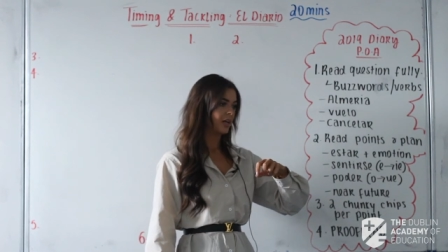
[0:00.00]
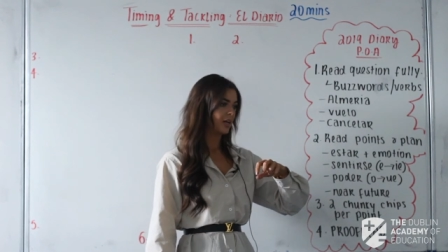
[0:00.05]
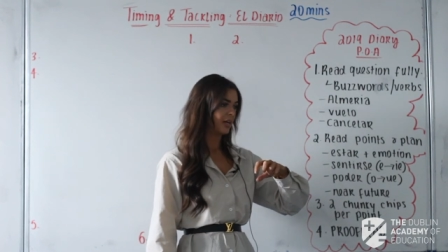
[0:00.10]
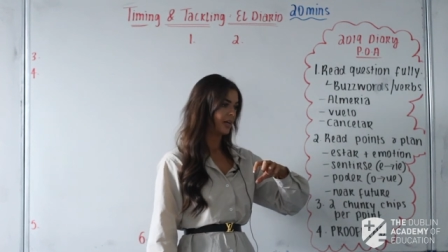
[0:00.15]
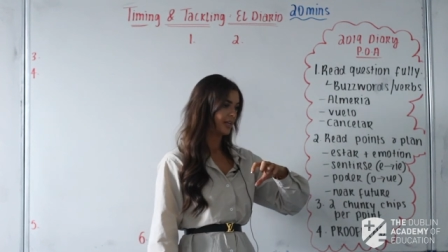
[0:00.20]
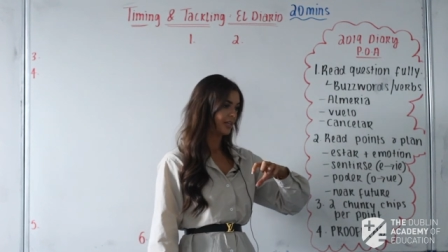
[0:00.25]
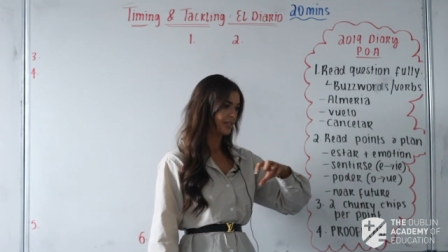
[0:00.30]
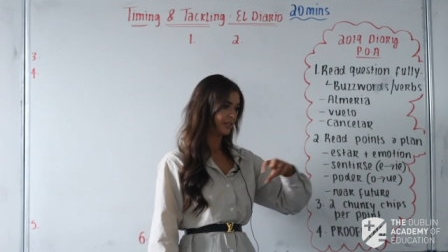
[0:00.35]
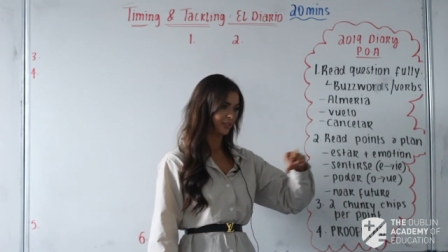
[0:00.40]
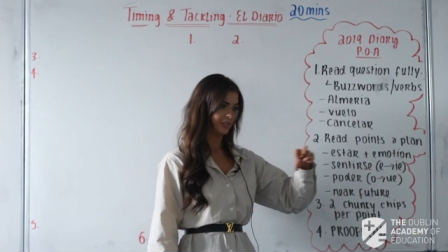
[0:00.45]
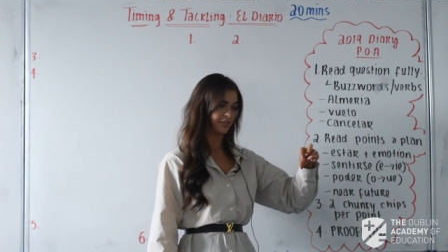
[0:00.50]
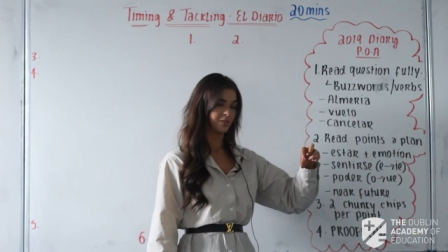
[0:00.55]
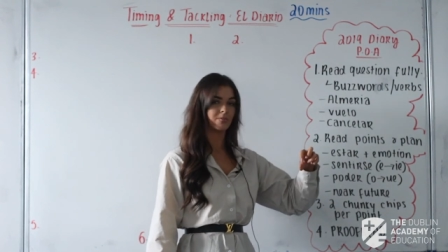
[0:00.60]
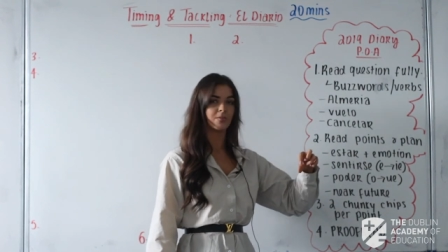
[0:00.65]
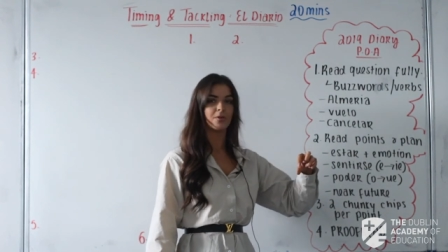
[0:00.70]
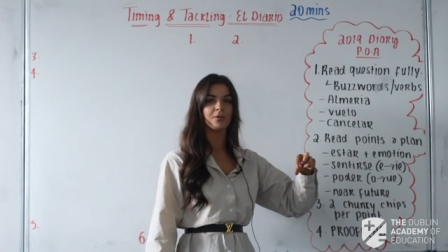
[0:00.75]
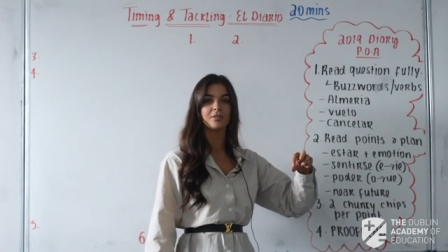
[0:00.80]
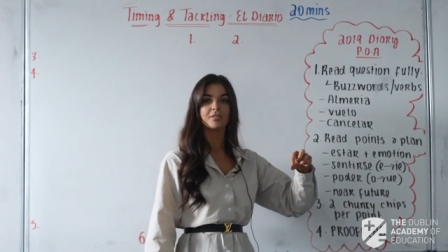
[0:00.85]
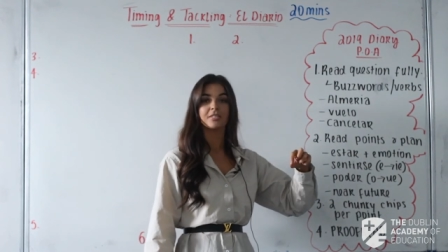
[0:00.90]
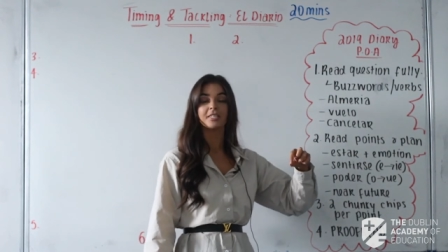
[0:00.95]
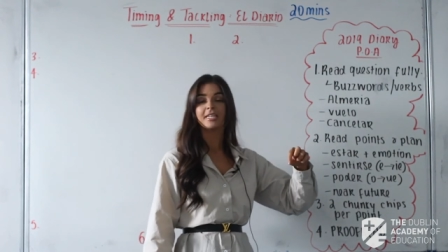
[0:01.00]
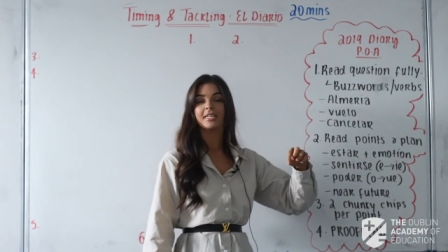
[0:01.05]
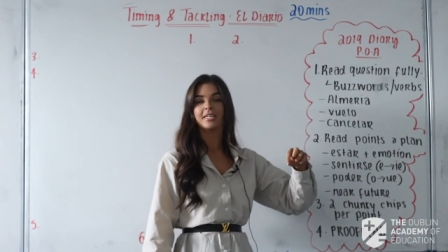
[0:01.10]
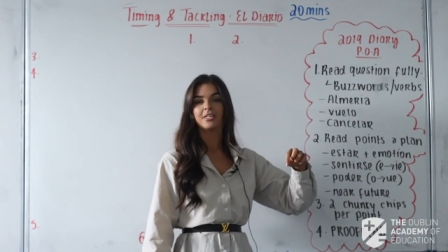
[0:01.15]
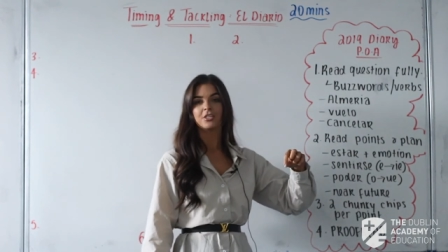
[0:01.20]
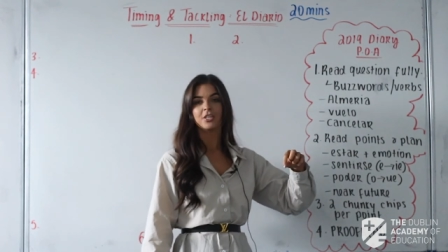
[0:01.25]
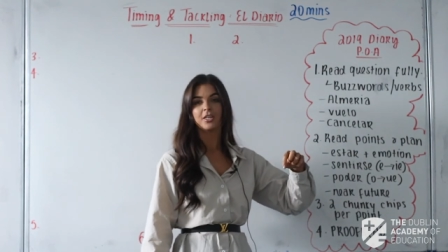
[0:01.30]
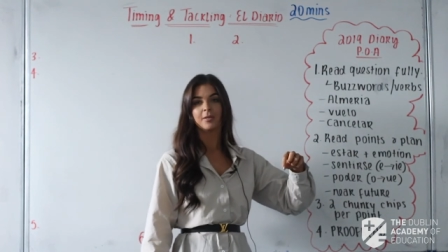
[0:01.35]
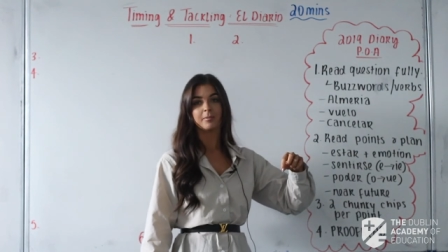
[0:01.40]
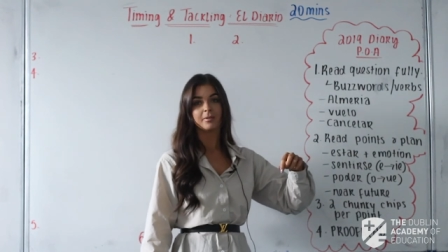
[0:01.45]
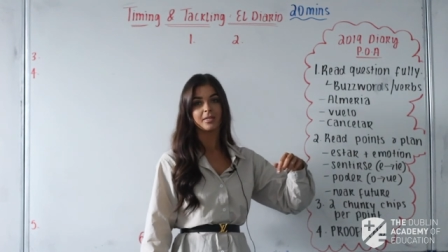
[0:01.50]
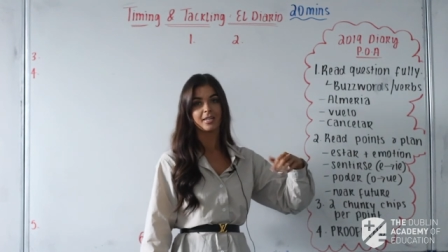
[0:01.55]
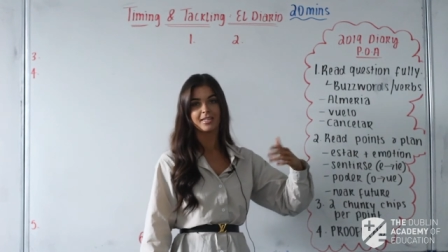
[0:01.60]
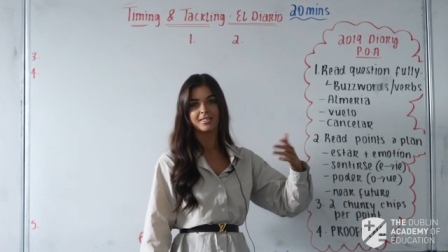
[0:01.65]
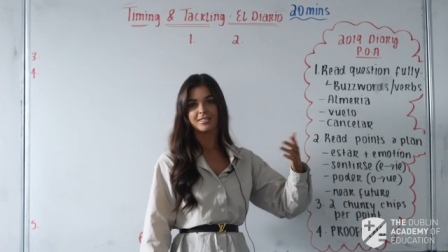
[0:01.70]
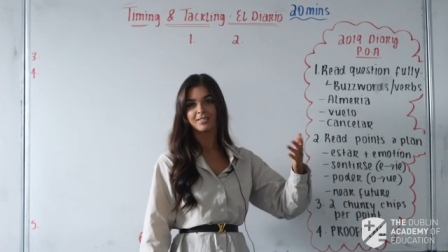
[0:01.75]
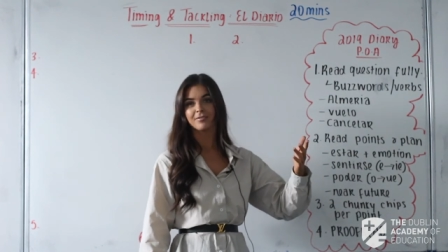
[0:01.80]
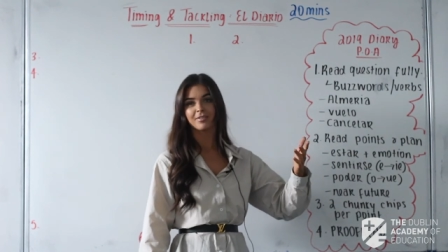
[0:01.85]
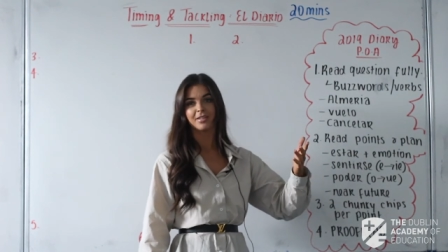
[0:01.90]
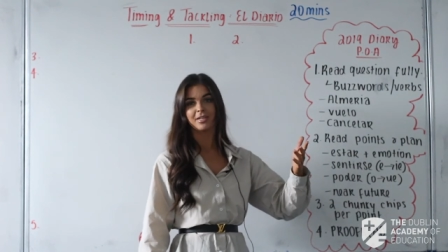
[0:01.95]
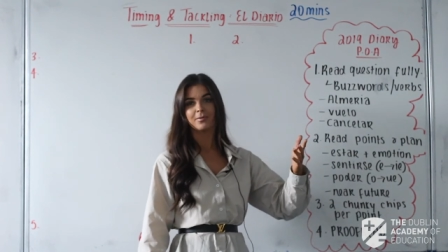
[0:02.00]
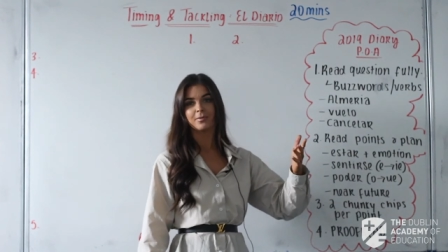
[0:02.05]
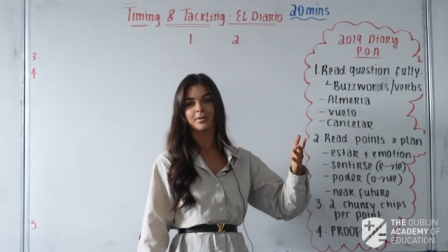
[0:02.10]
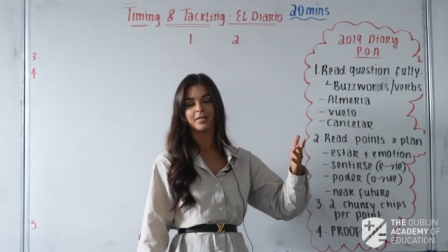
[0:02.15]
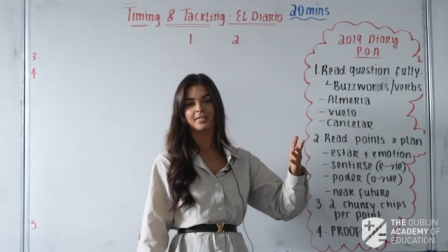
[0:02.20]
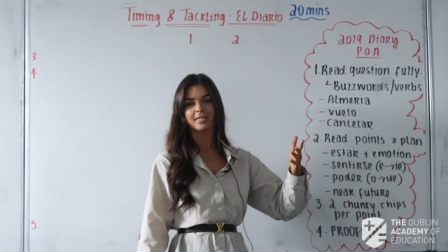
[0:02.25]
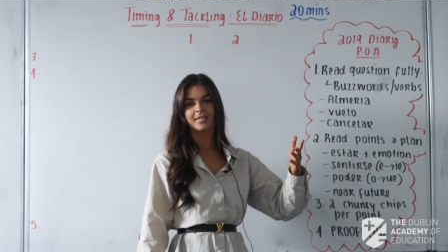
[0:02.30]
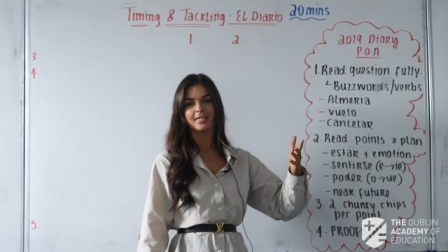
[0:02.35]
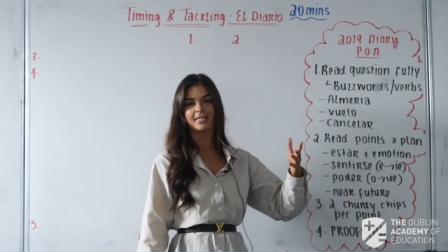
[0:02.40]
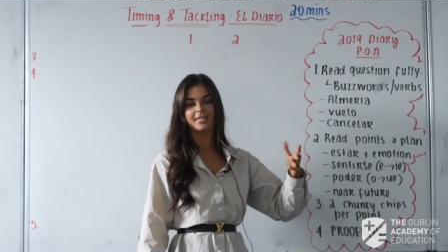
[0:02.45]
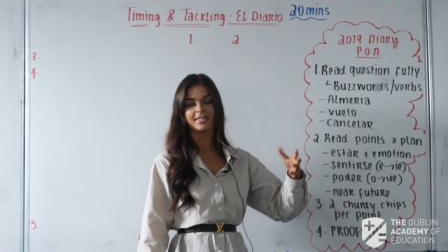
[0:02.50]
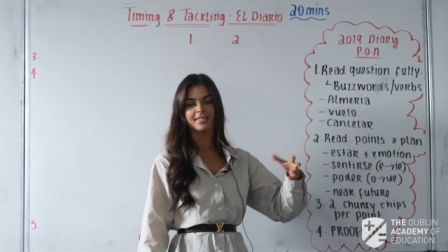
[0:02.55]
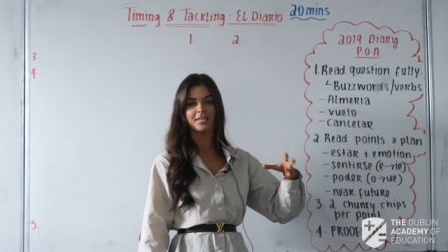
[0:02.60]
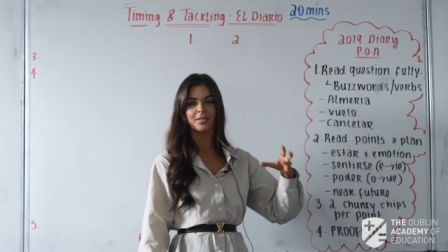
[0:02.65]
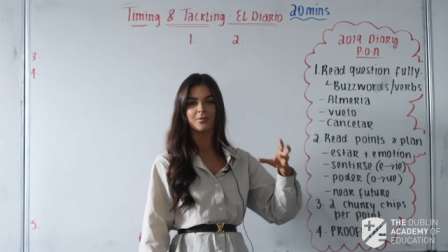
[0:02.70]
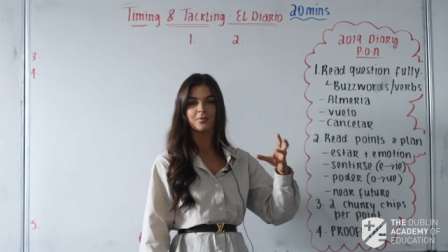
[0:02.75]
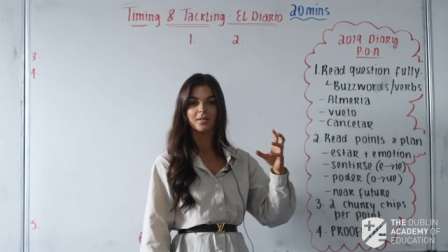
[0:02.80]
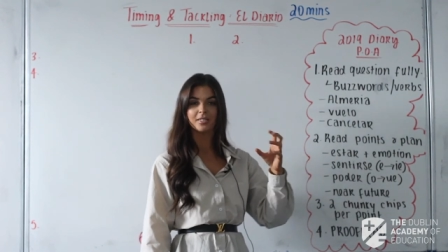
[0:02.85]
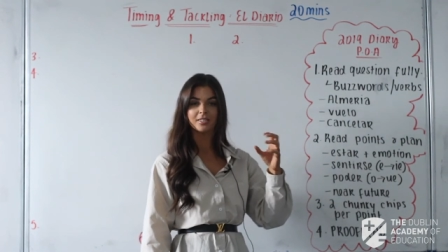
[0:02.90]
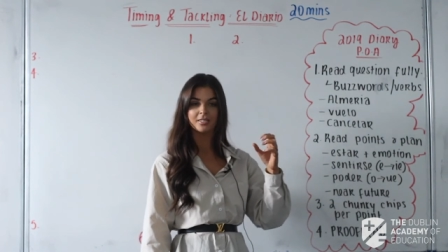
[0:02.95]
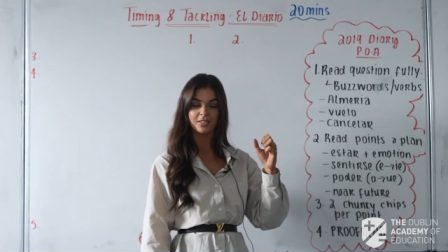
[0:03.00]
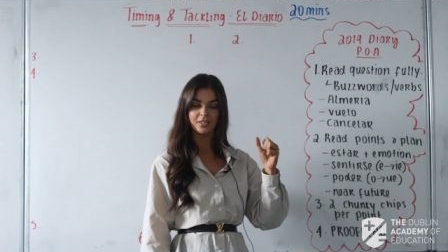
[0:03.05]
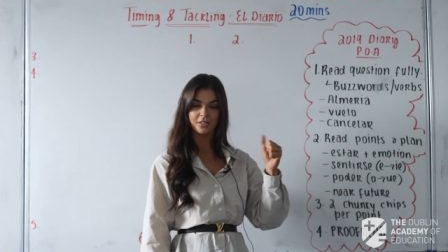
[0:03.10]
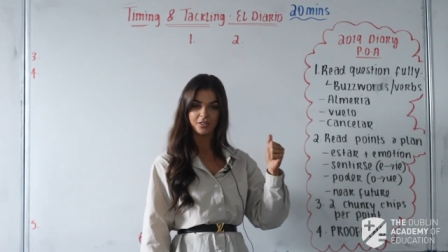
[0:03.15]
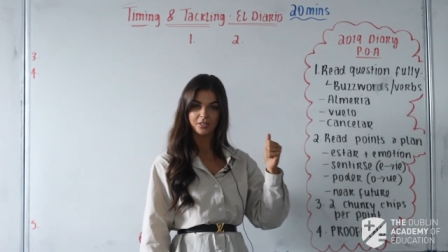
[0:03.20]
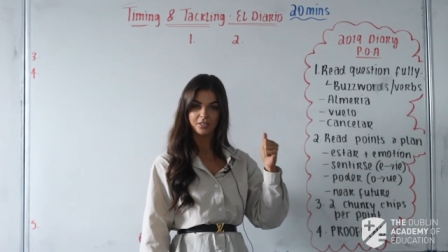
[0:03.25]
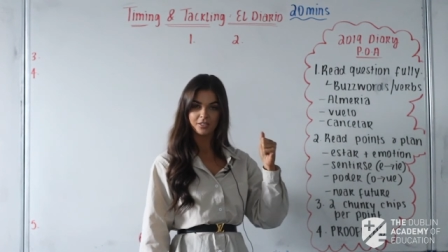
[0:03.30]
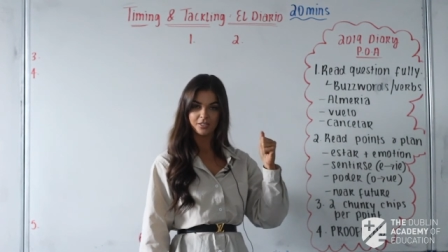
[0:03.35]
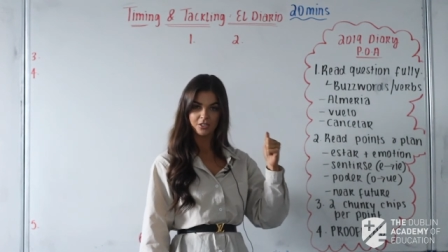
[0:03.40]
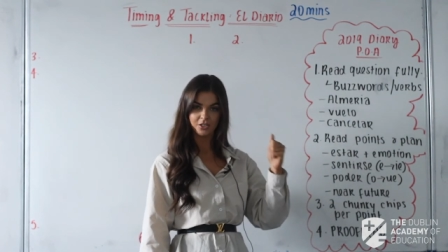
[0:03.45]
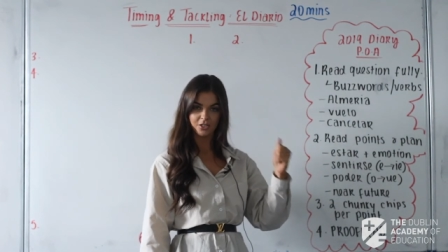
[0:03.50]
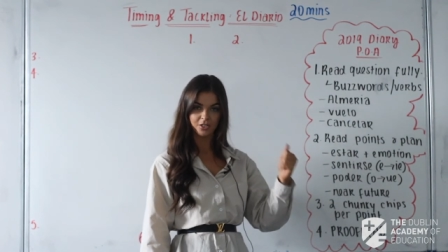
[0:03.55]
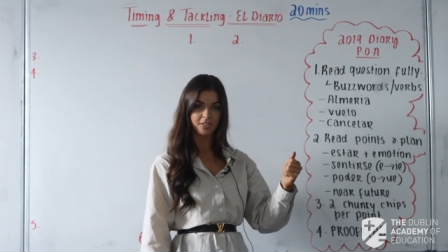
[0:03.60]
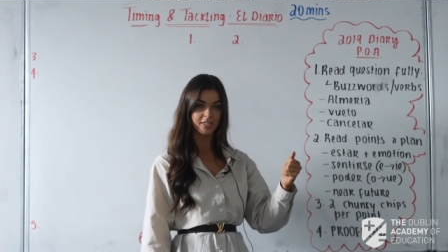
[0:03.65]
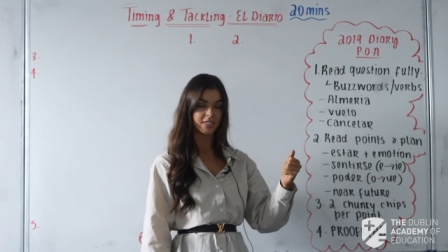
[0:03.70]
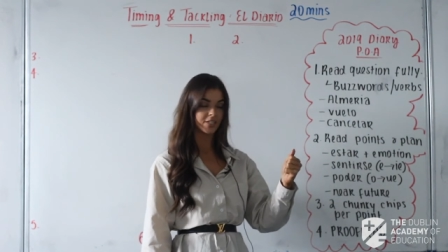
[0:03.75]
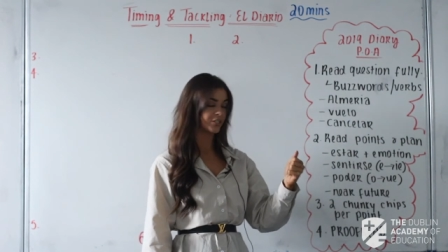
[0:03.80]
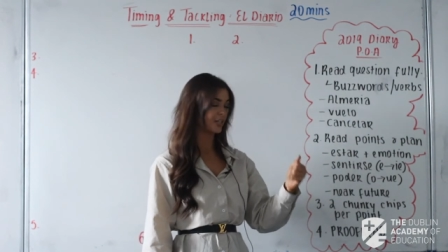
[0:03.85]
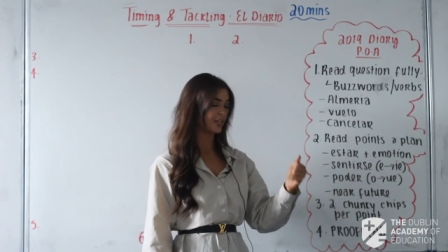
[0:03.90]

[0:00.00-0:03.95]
a little small skinny chip that isn't really worth anything. That you want a good chunky